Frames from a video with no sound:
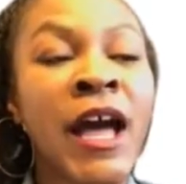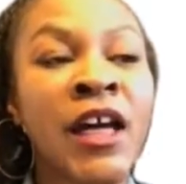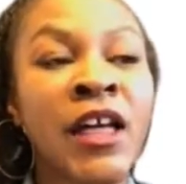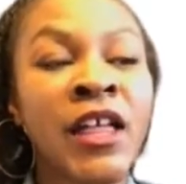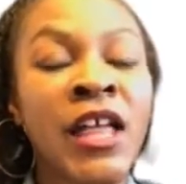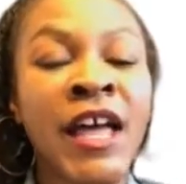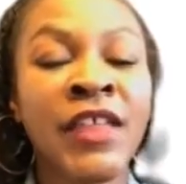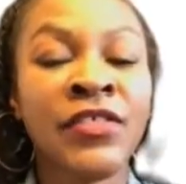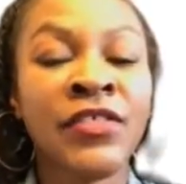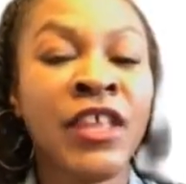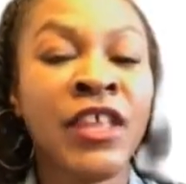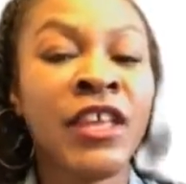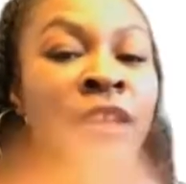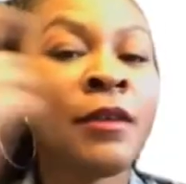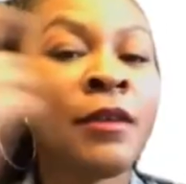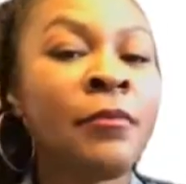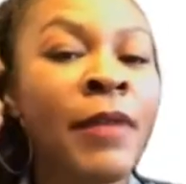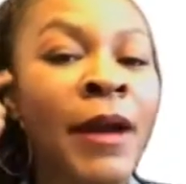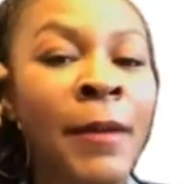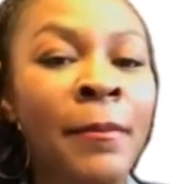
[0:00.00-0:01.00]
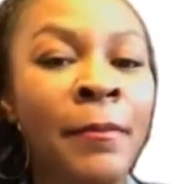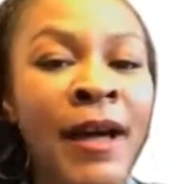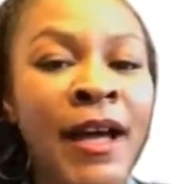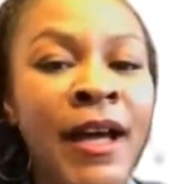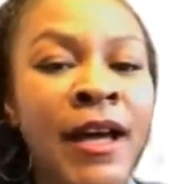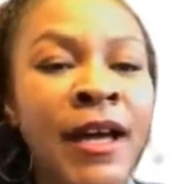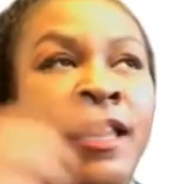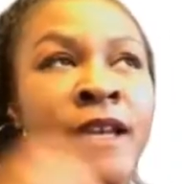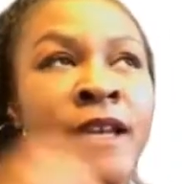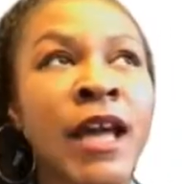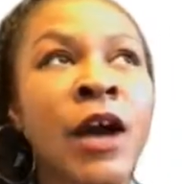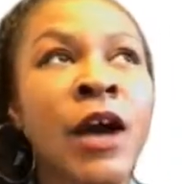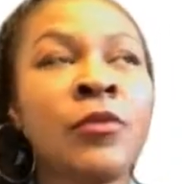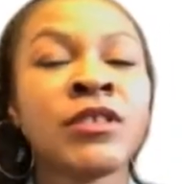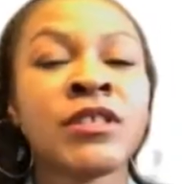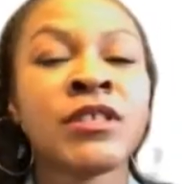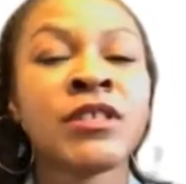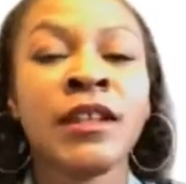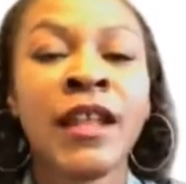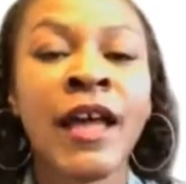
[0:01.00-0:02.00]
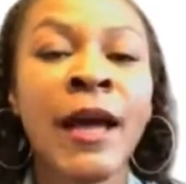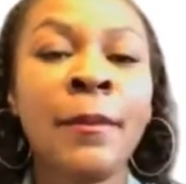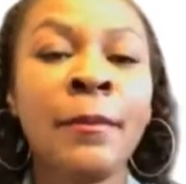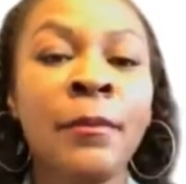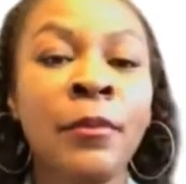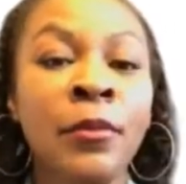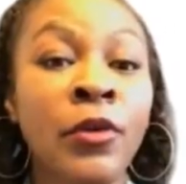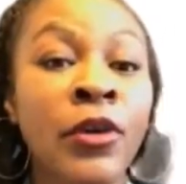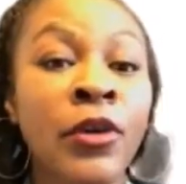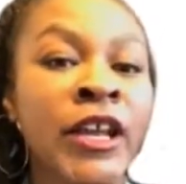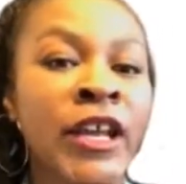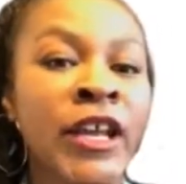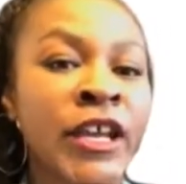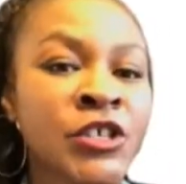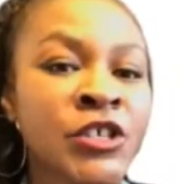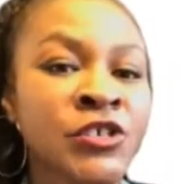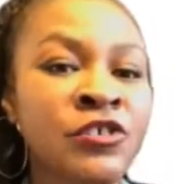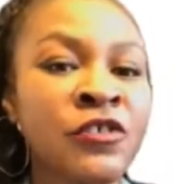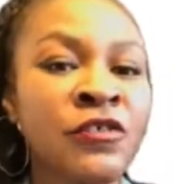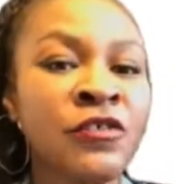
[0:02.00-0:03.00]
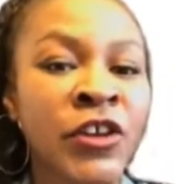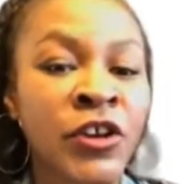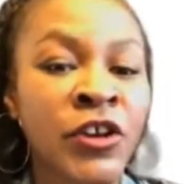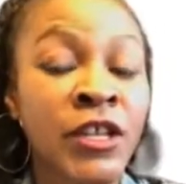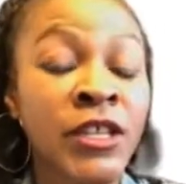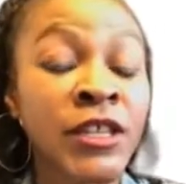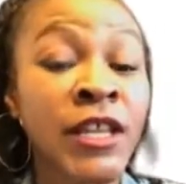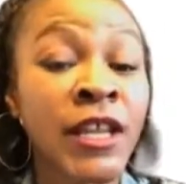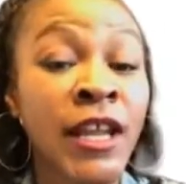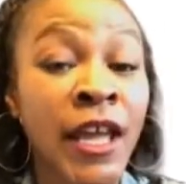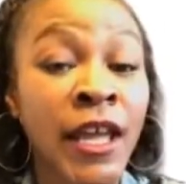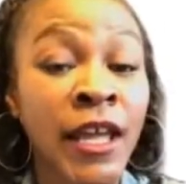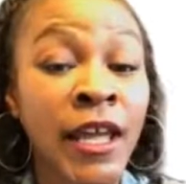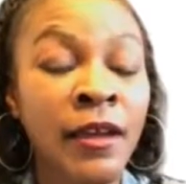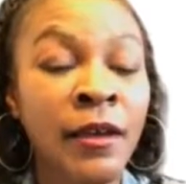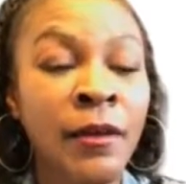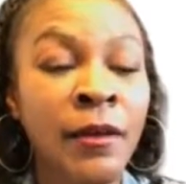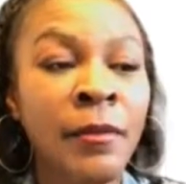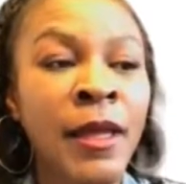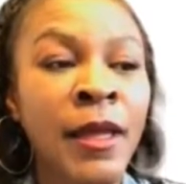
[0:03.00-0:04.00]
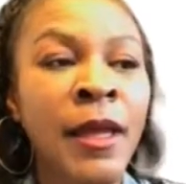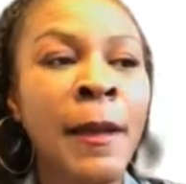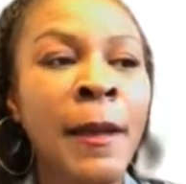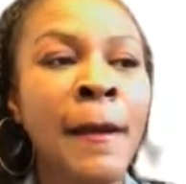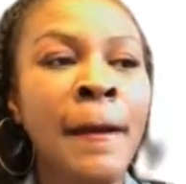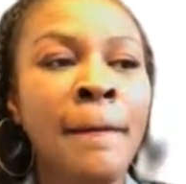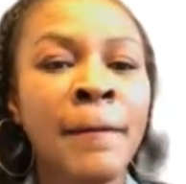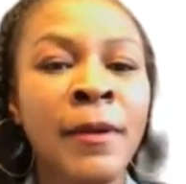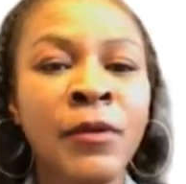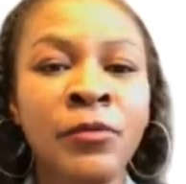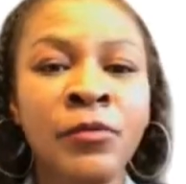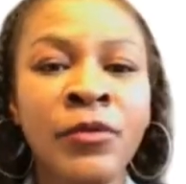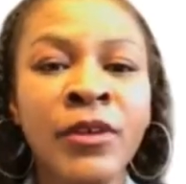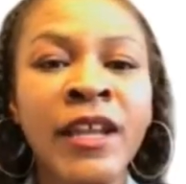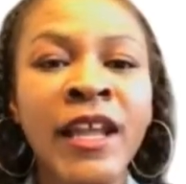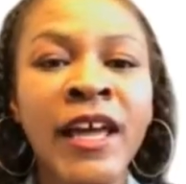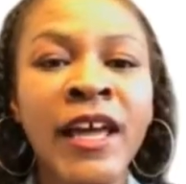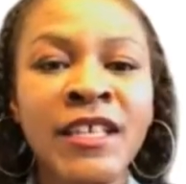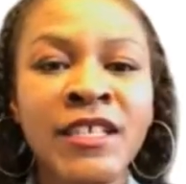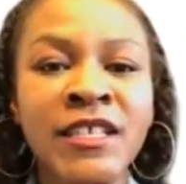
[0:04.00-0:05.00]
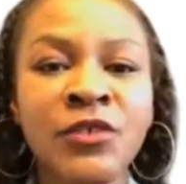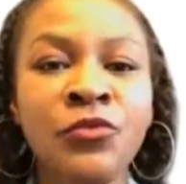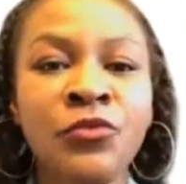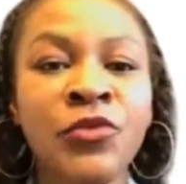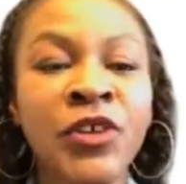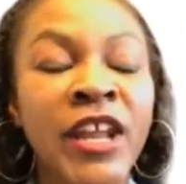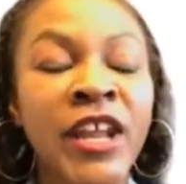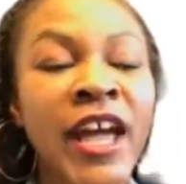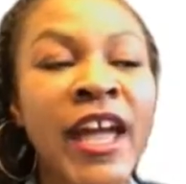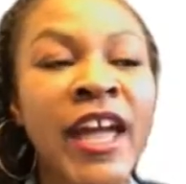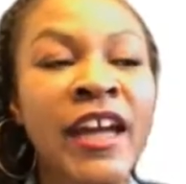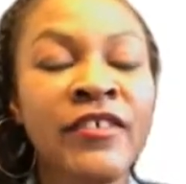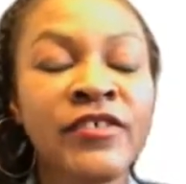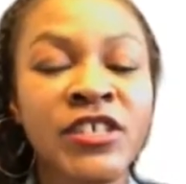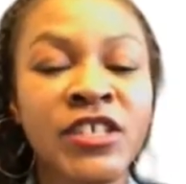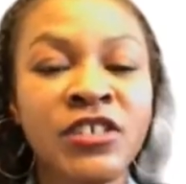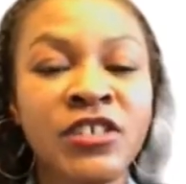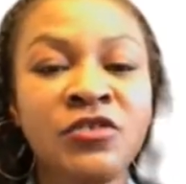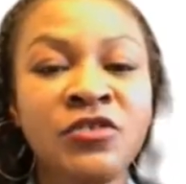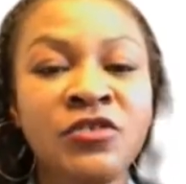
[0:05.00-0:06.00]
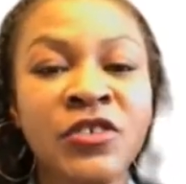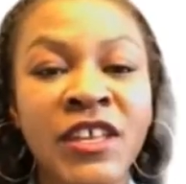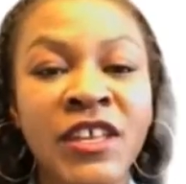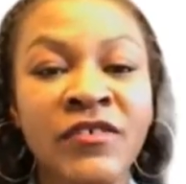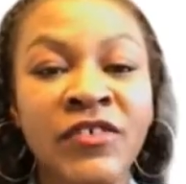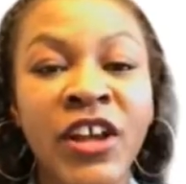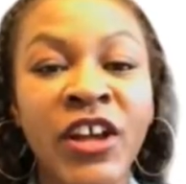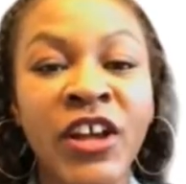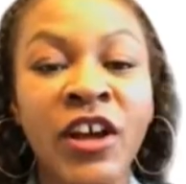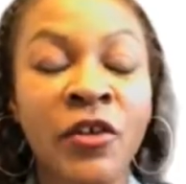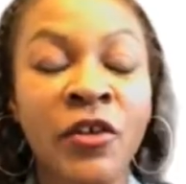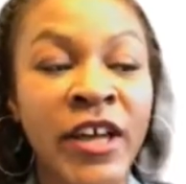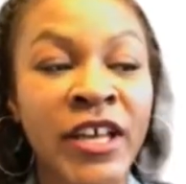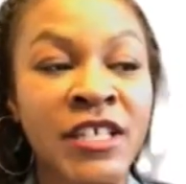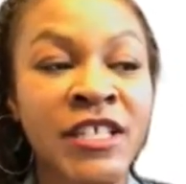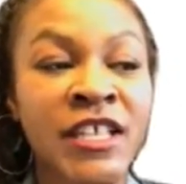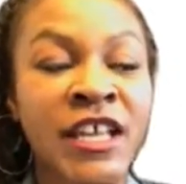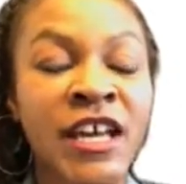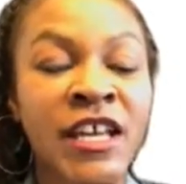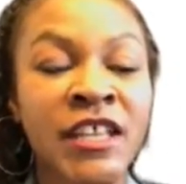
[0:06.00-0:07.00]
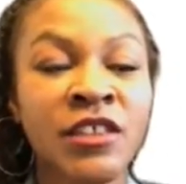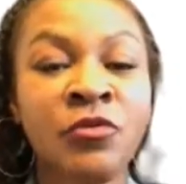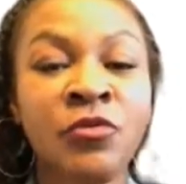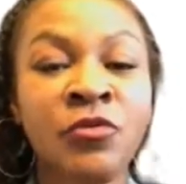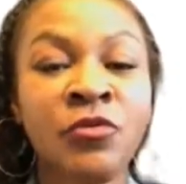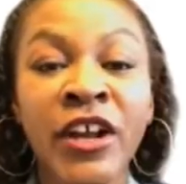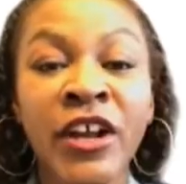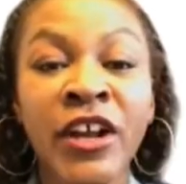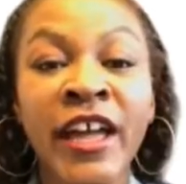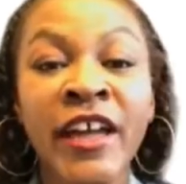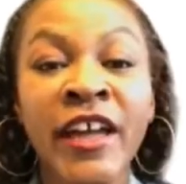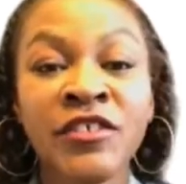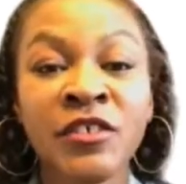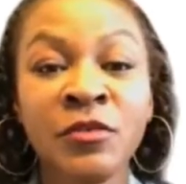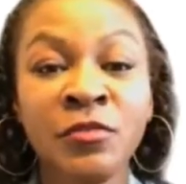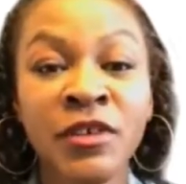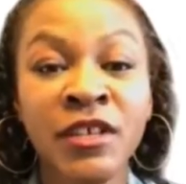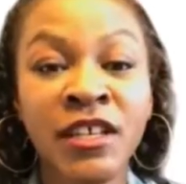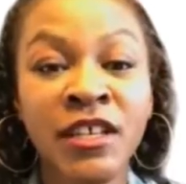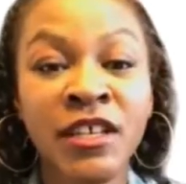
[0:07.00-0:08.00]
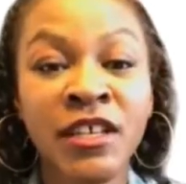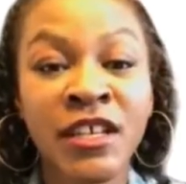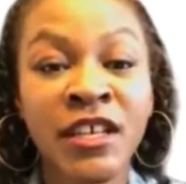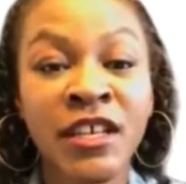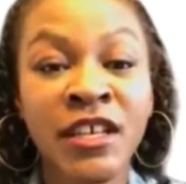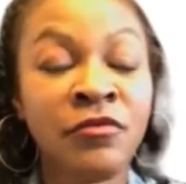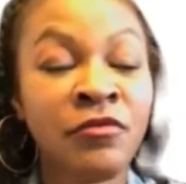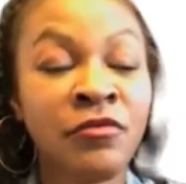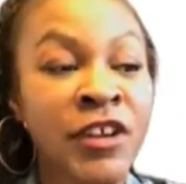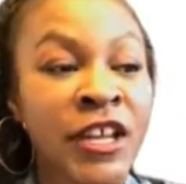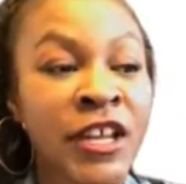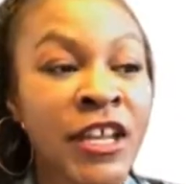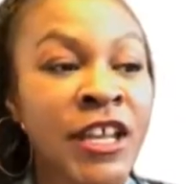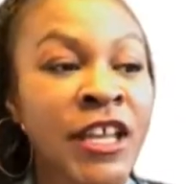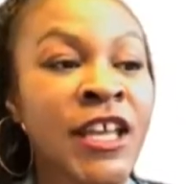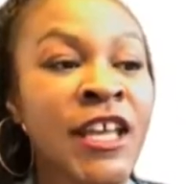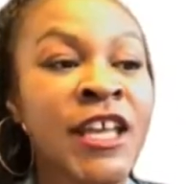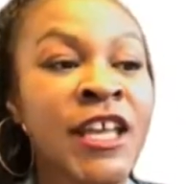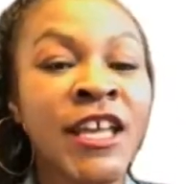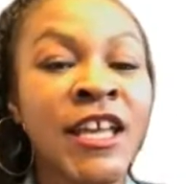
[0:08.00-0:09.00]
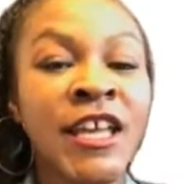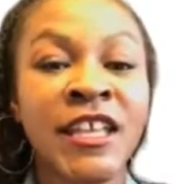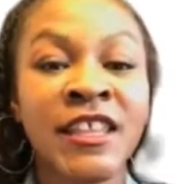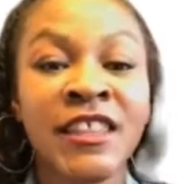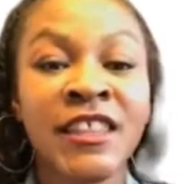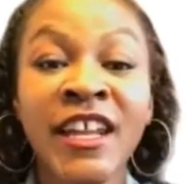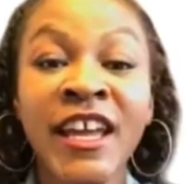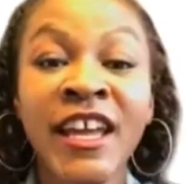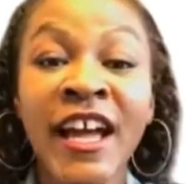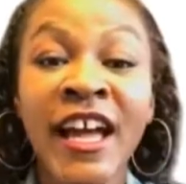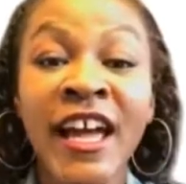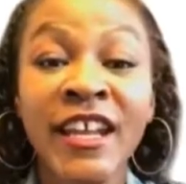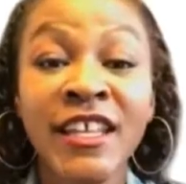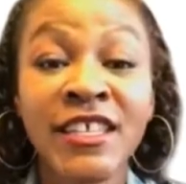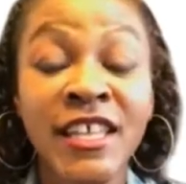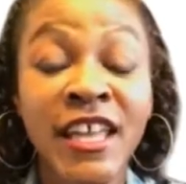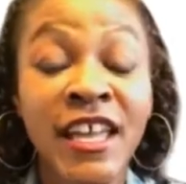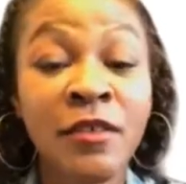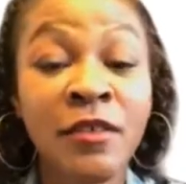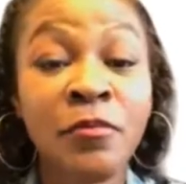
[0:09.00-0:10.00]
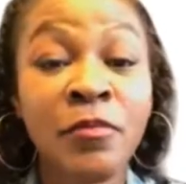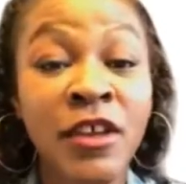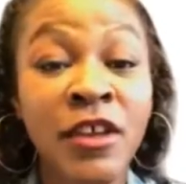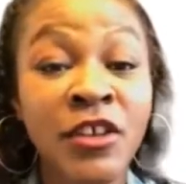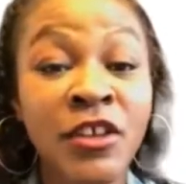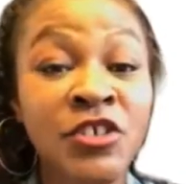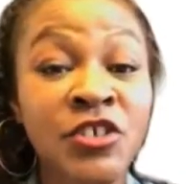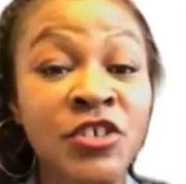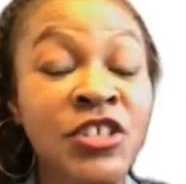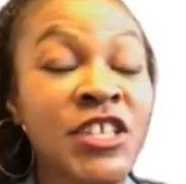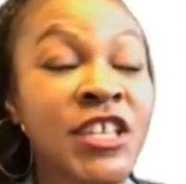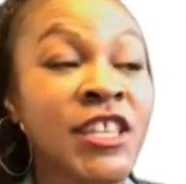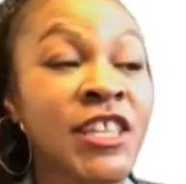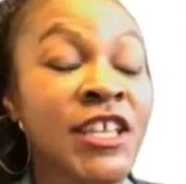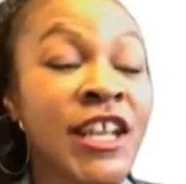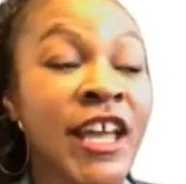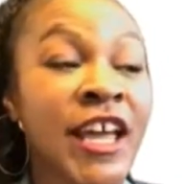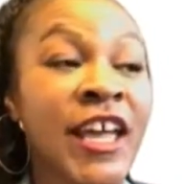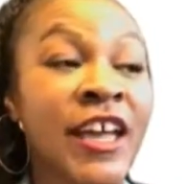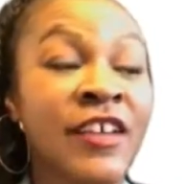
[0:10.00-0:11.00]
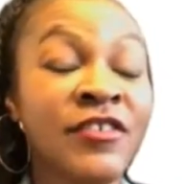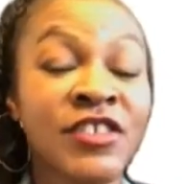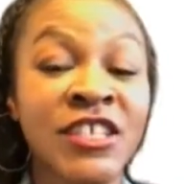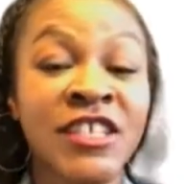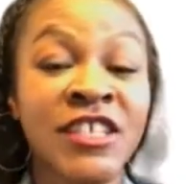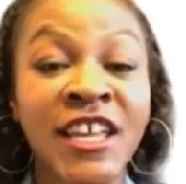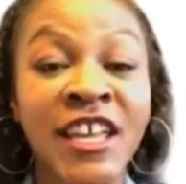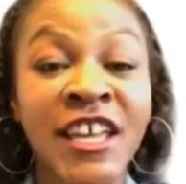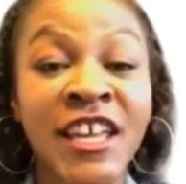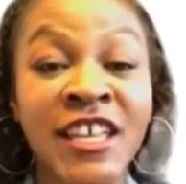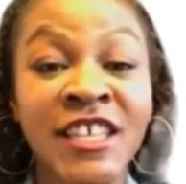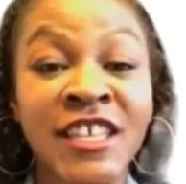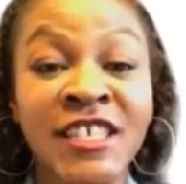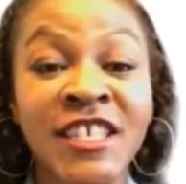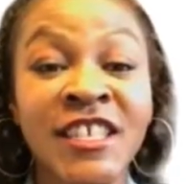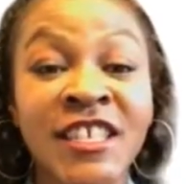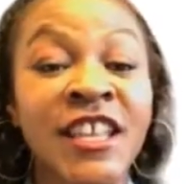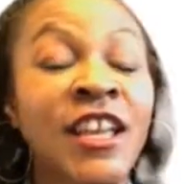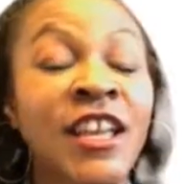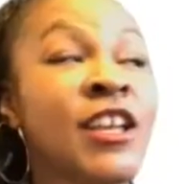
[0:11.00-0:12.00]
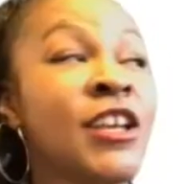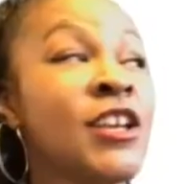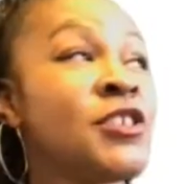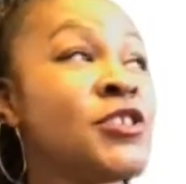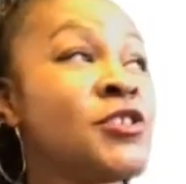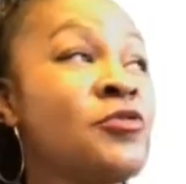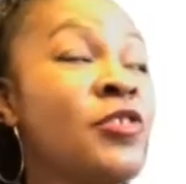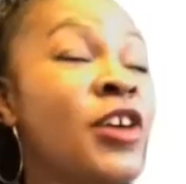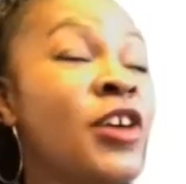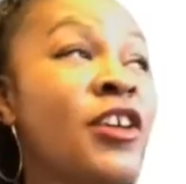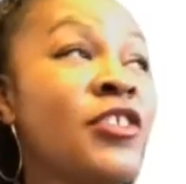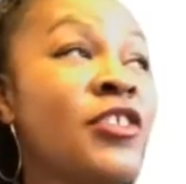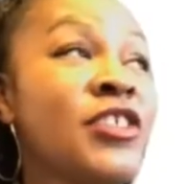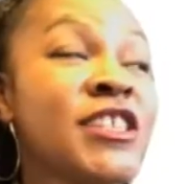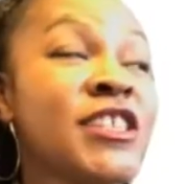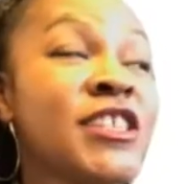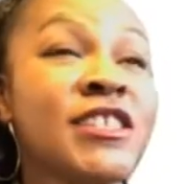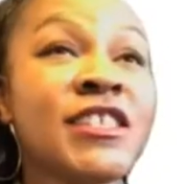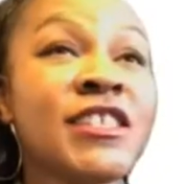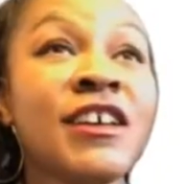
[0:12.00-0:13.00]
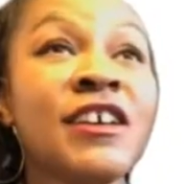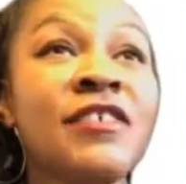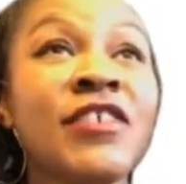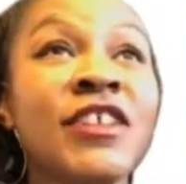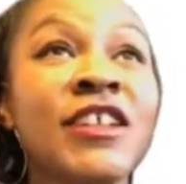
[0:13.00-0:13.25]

I think in my mind, I was a lot more extroverted than I am, but realizing what I have to do to even go outside, the work I have to put in to get ready, and then I got to take pictures, and then I have to dance and do all this stuff.